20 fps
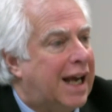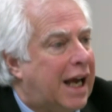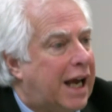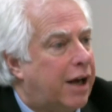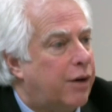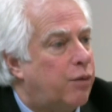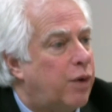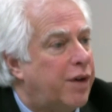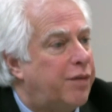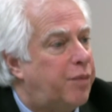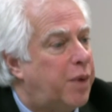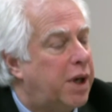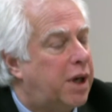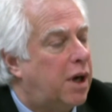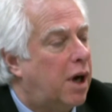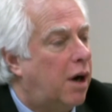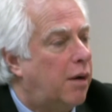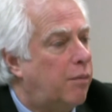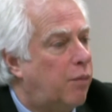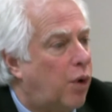And we've
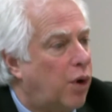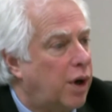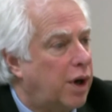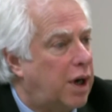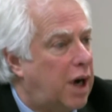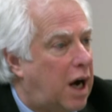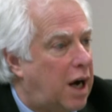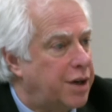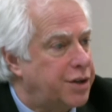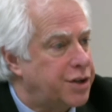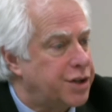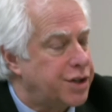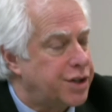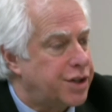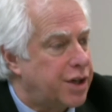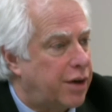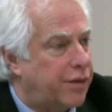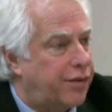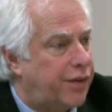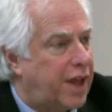become more
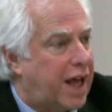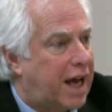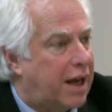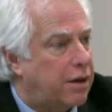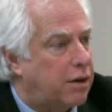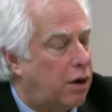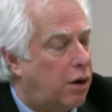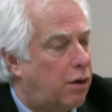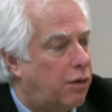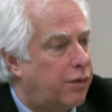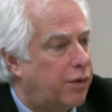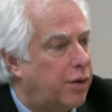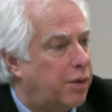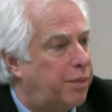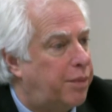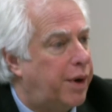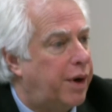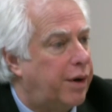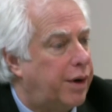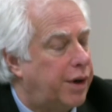conscious of that over
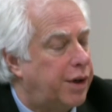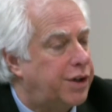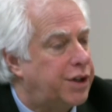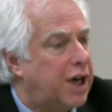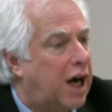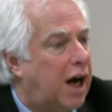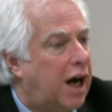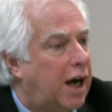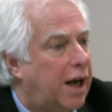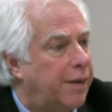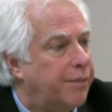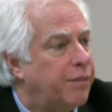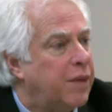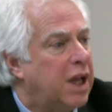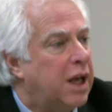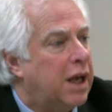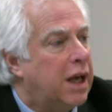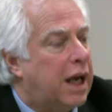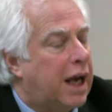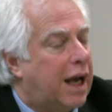a period of time.
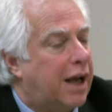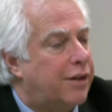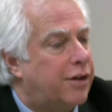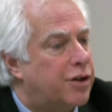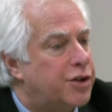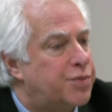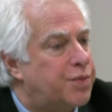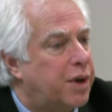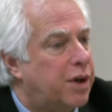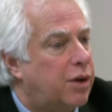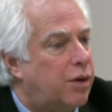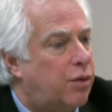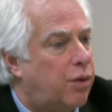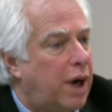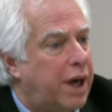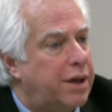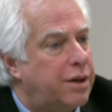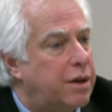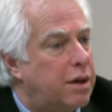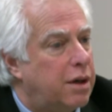And there's been
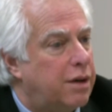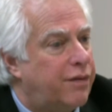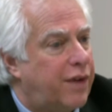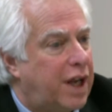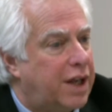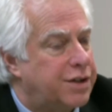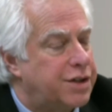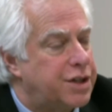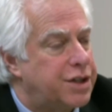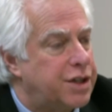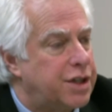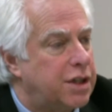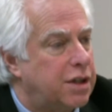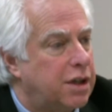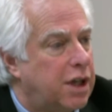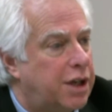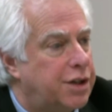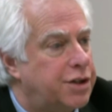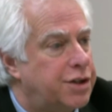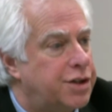great advances
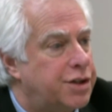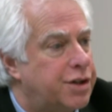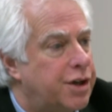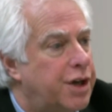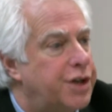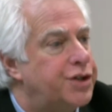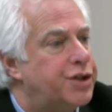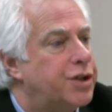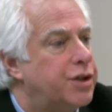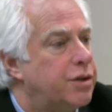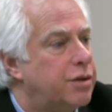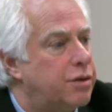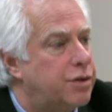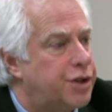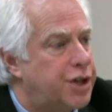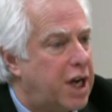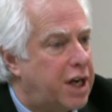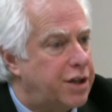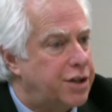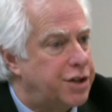in legislation,
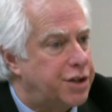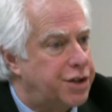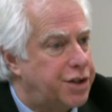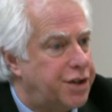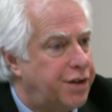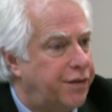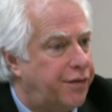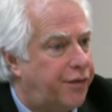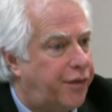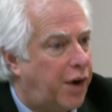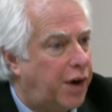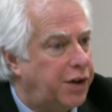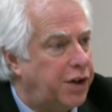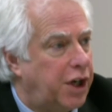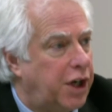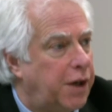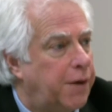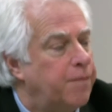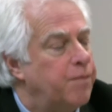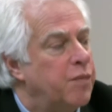changes in
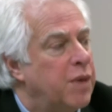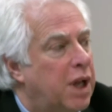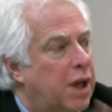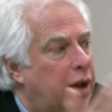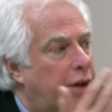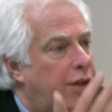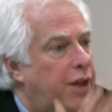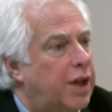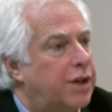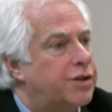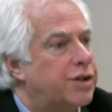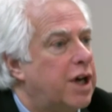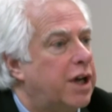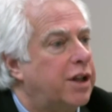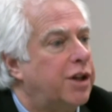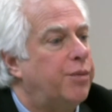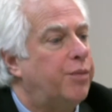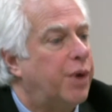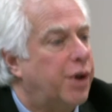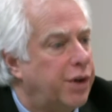funding, things
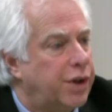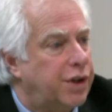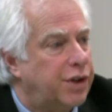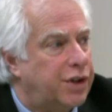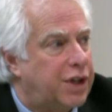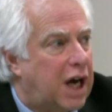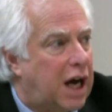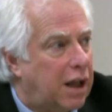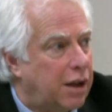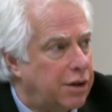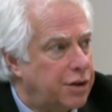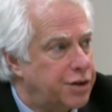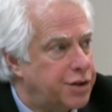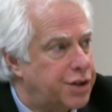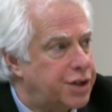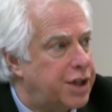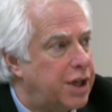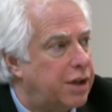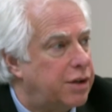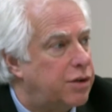like the $1 million
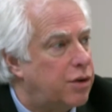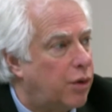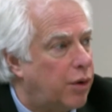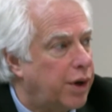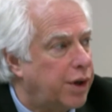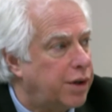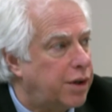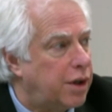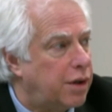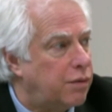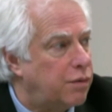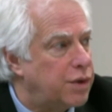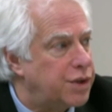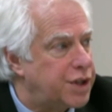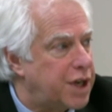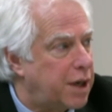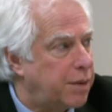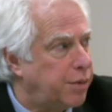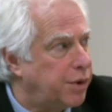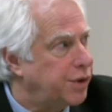that Torrington
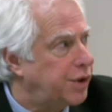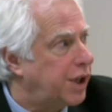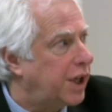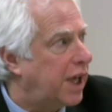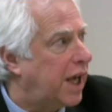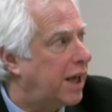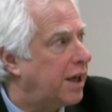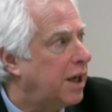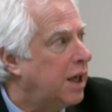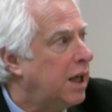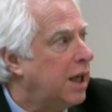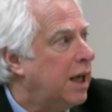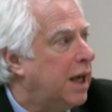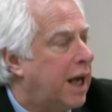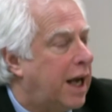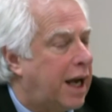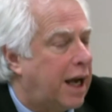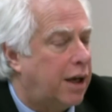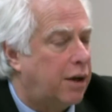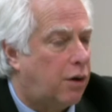was able to get.
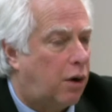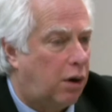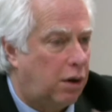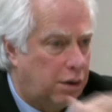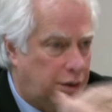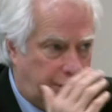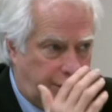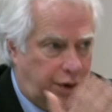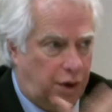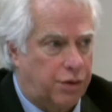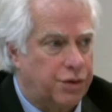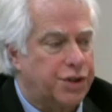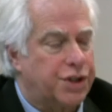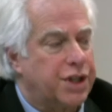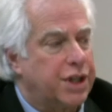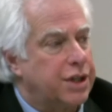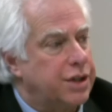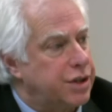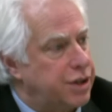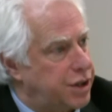And all of those
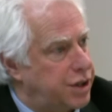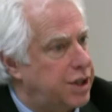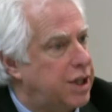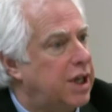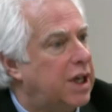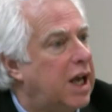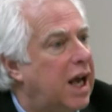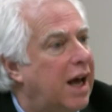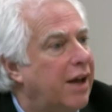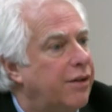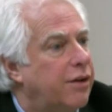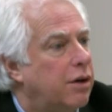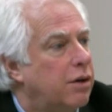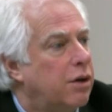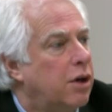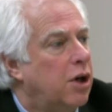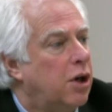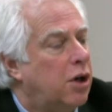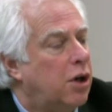things together